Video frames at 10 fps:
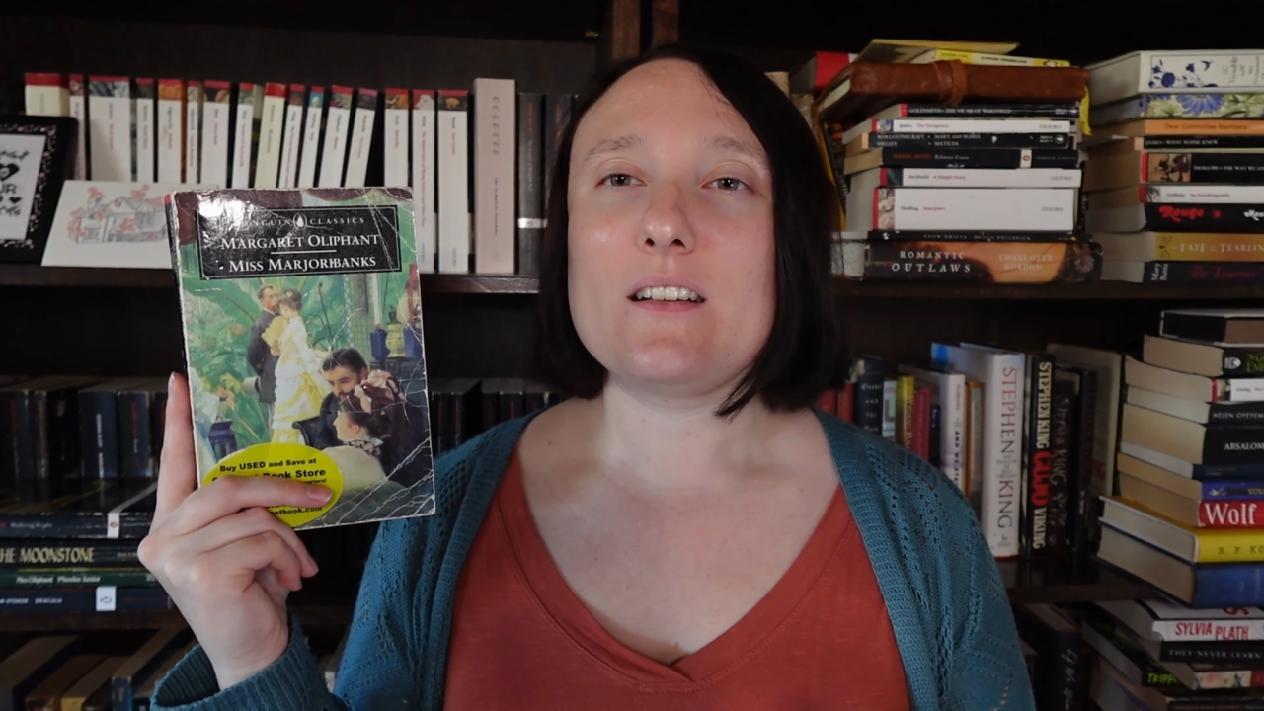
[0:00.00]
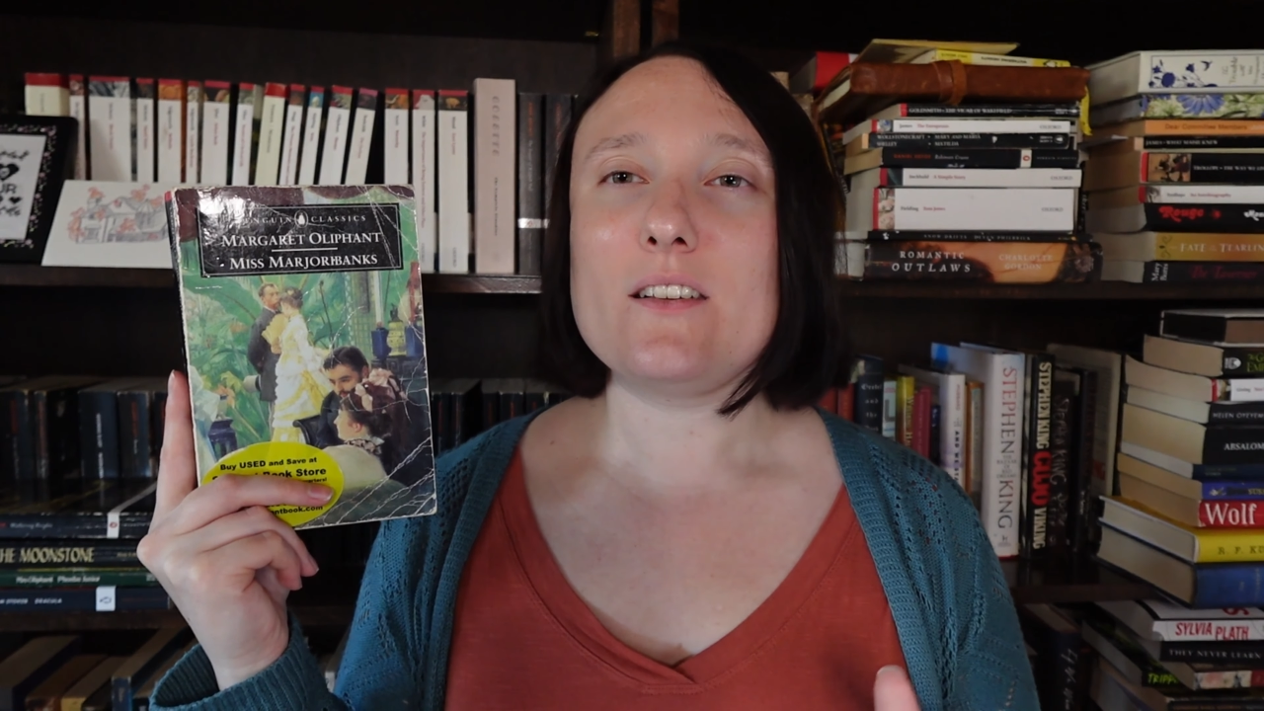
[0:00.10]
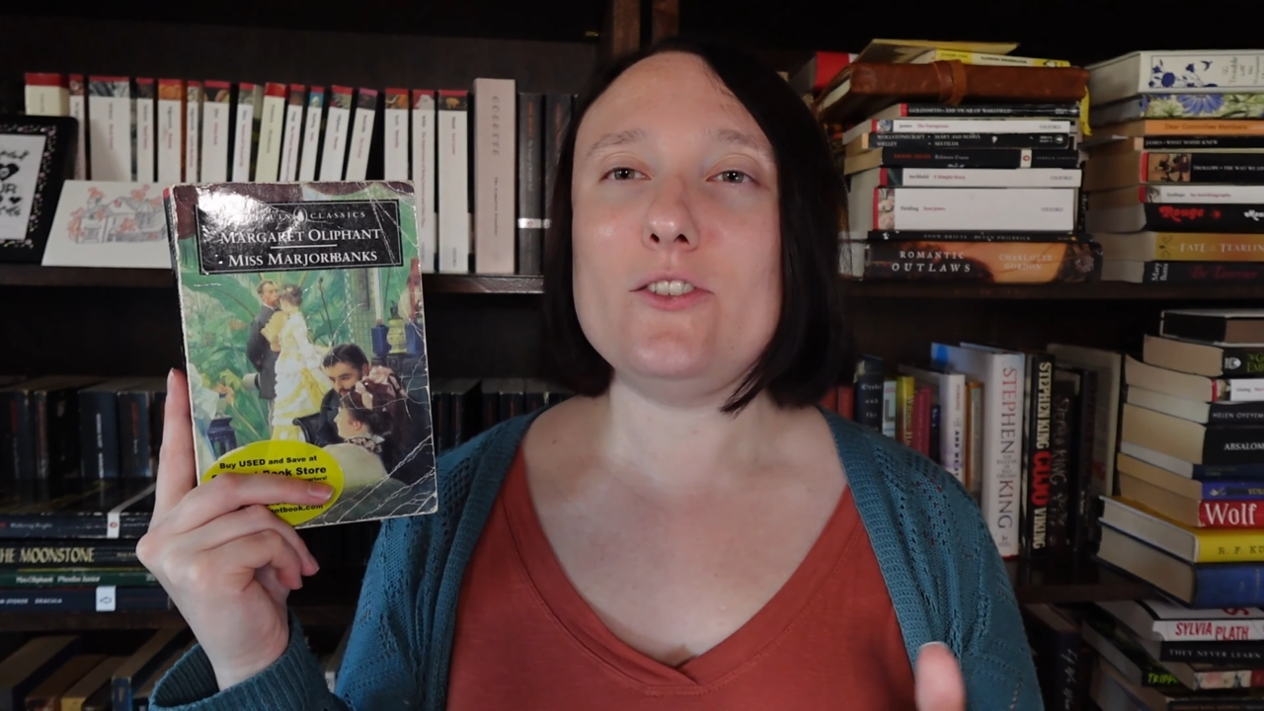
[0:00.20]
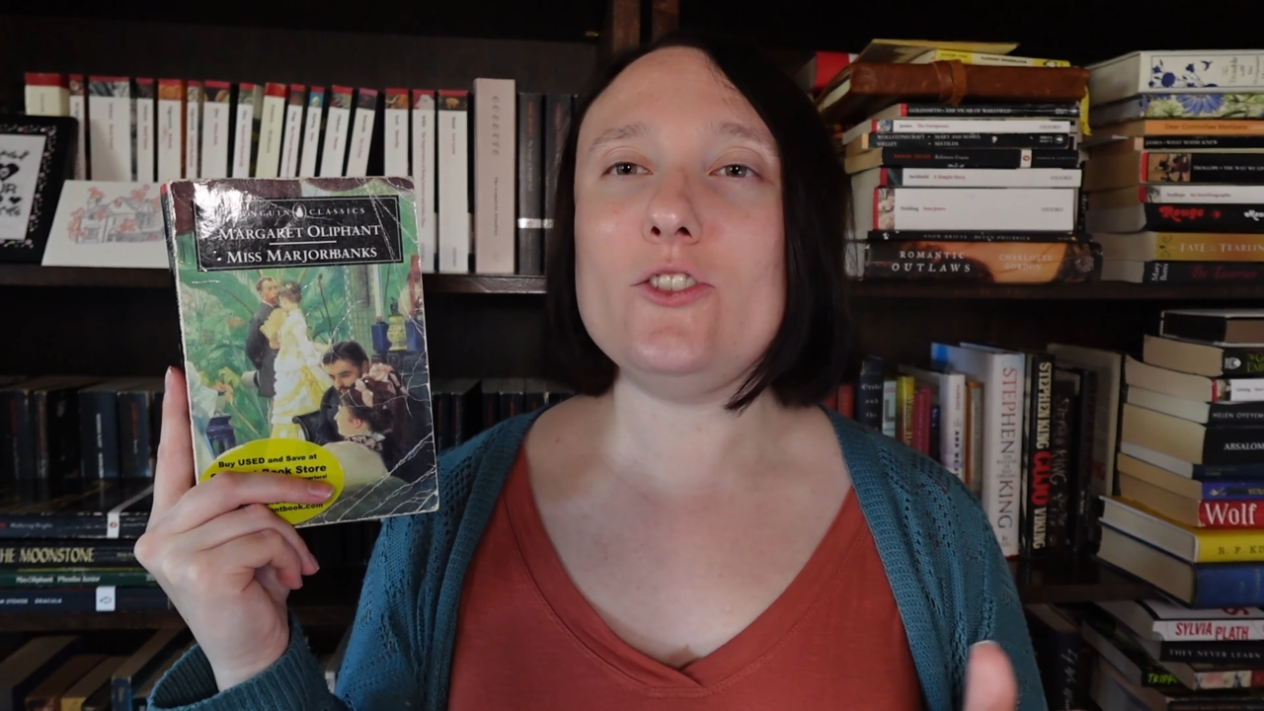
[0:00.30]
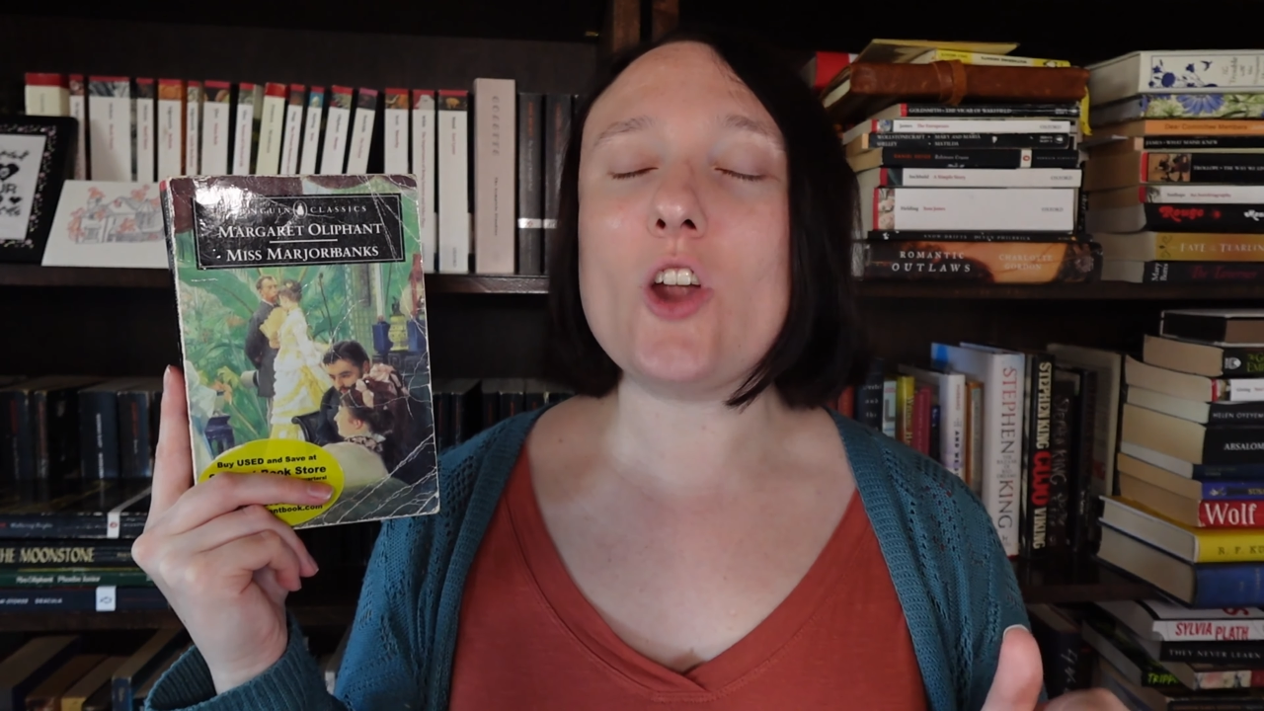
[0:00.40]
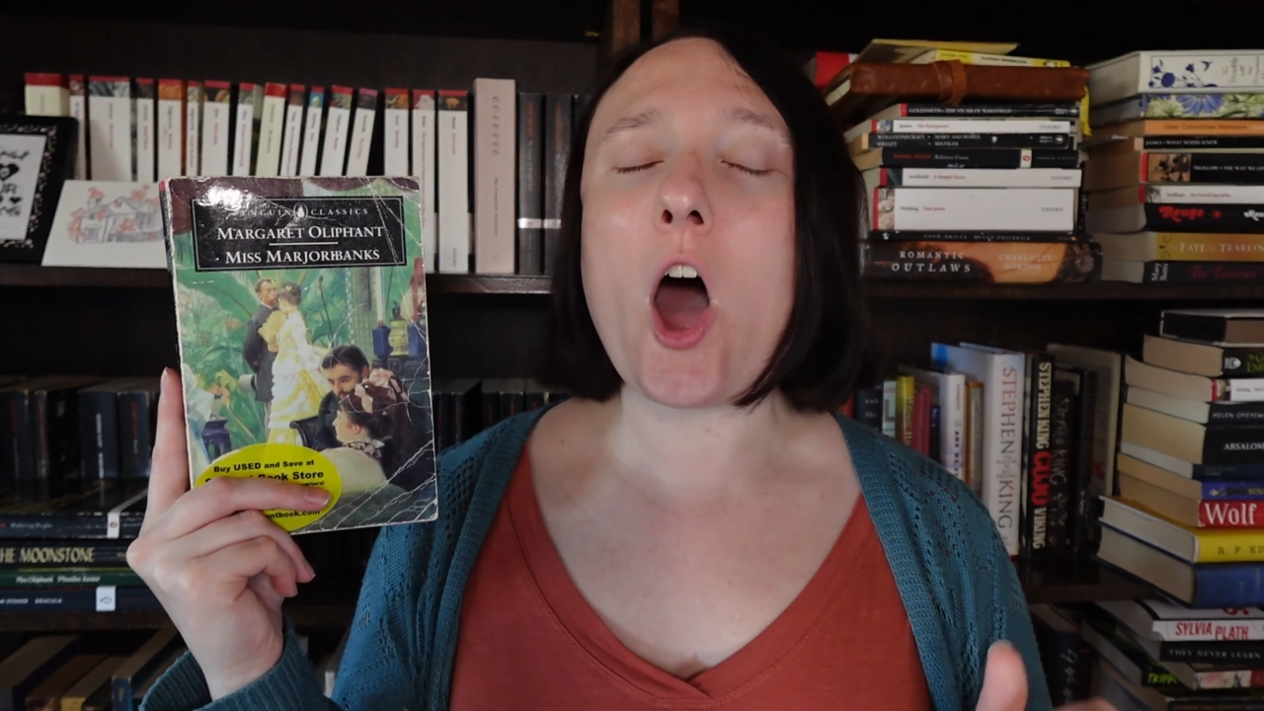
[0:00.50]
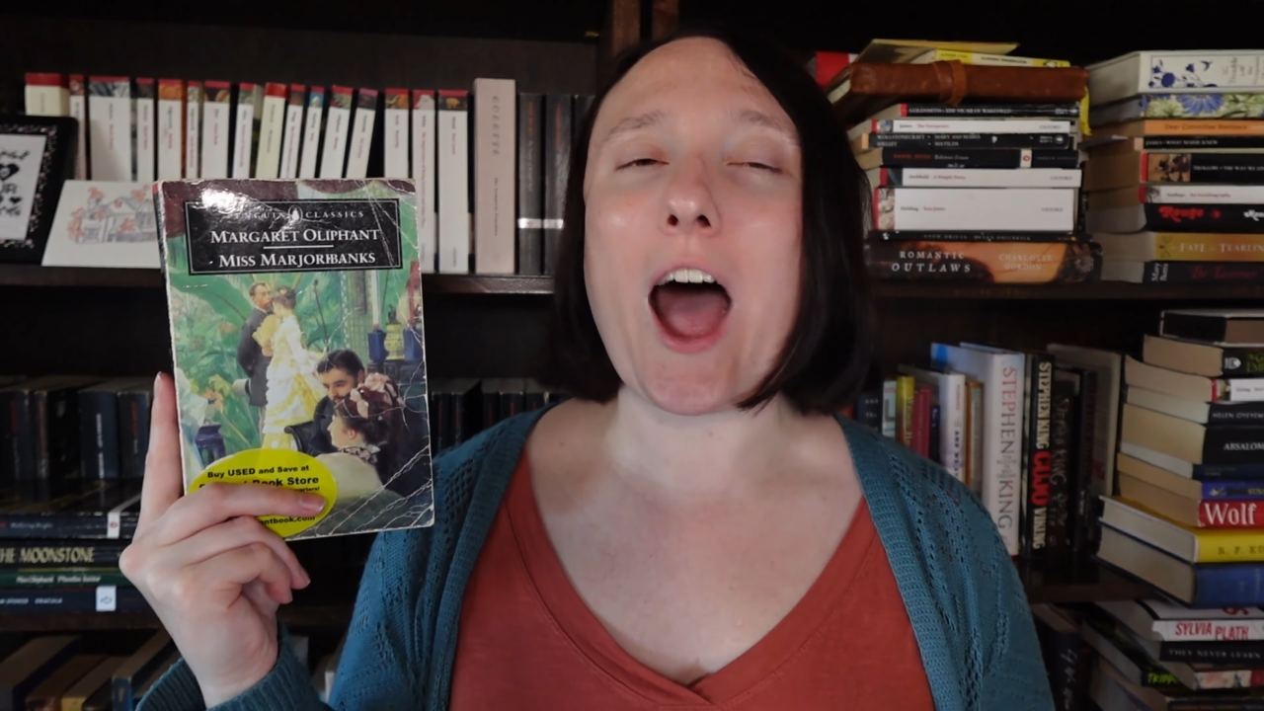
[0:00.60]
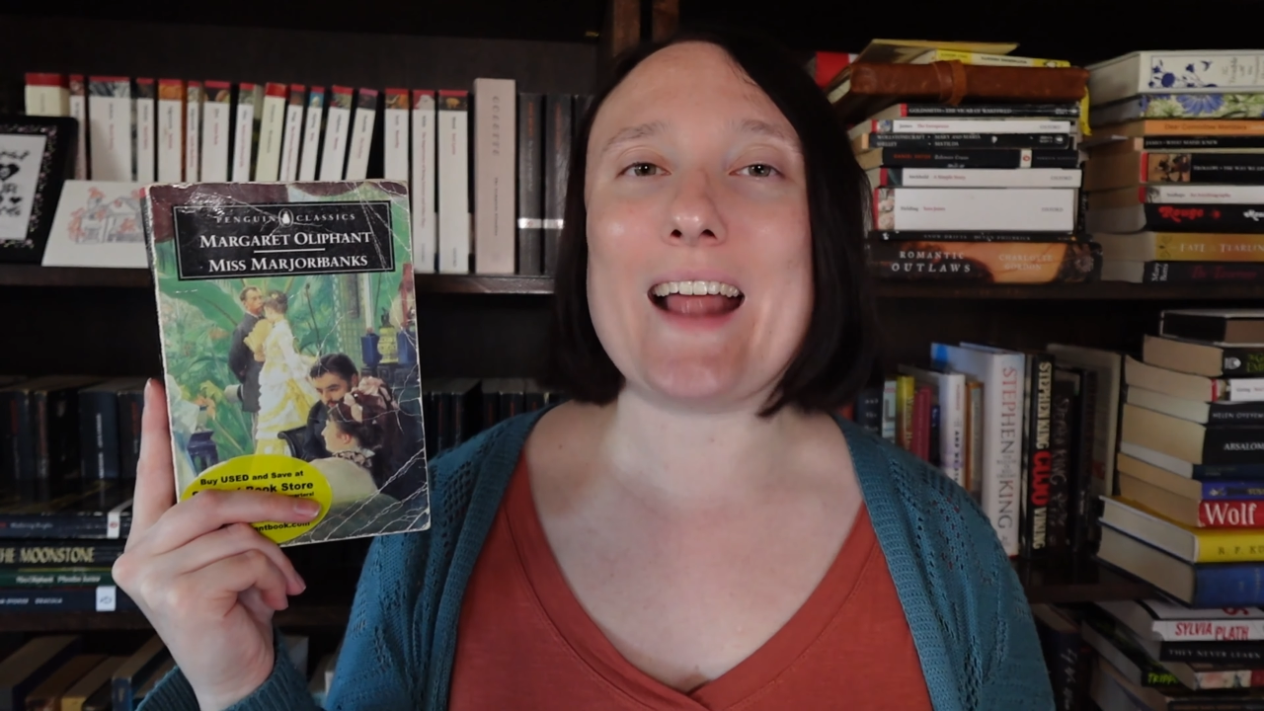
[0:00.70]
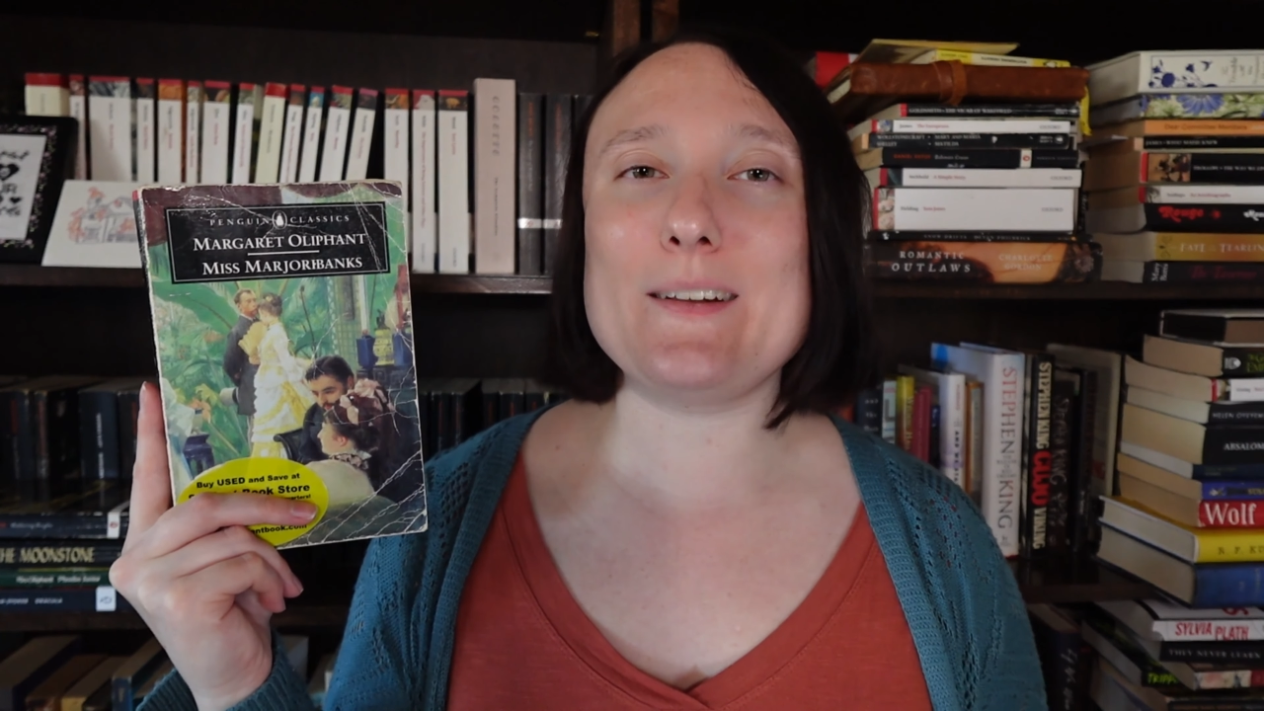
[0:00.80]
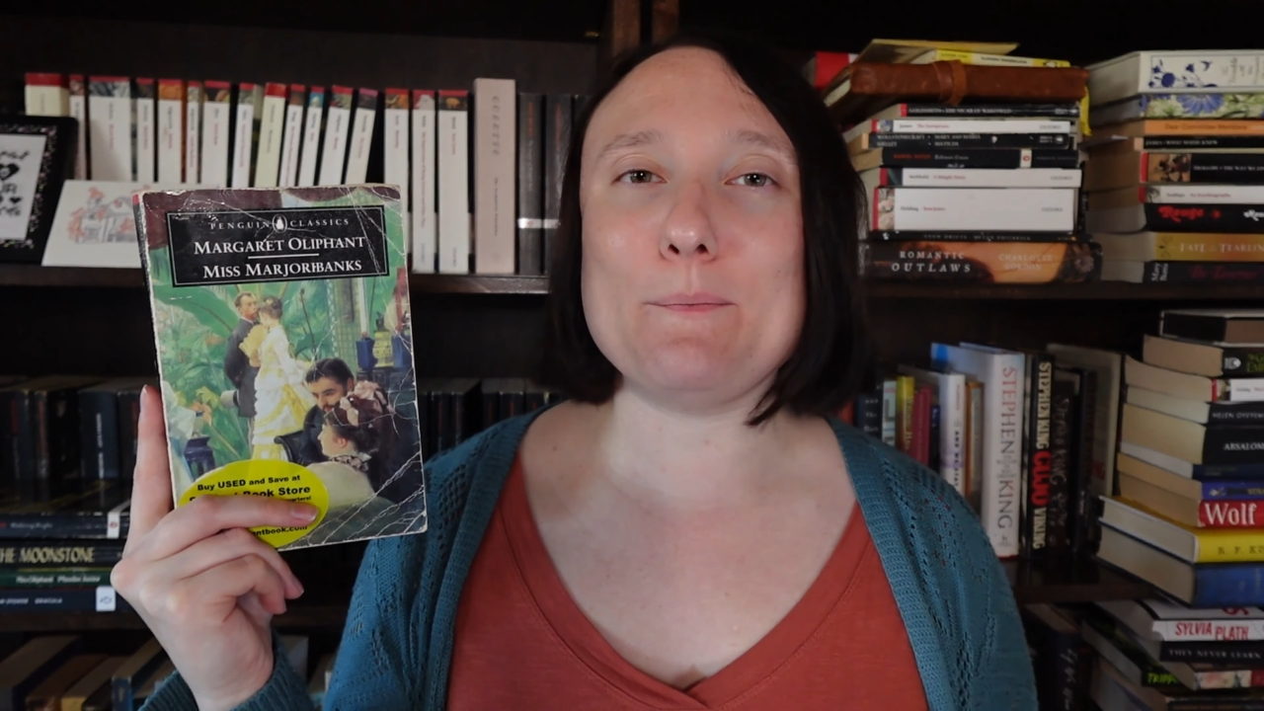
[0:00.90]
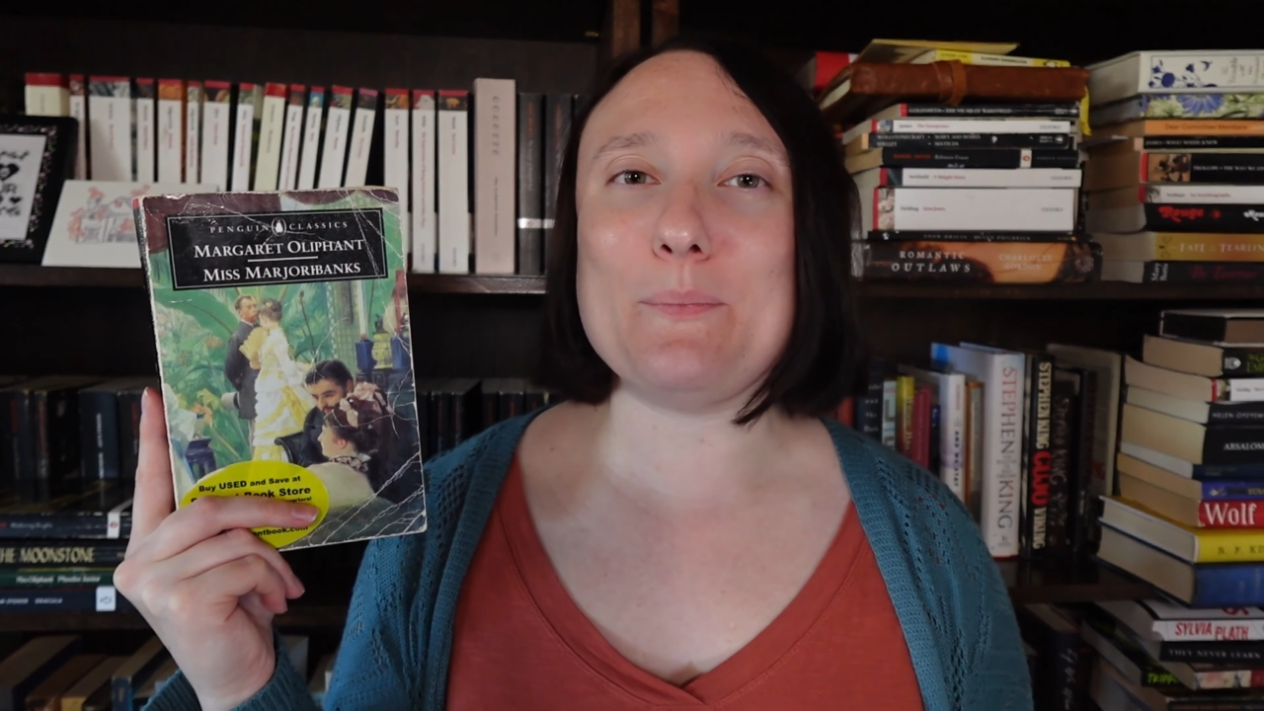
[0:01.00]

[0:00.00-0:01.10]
not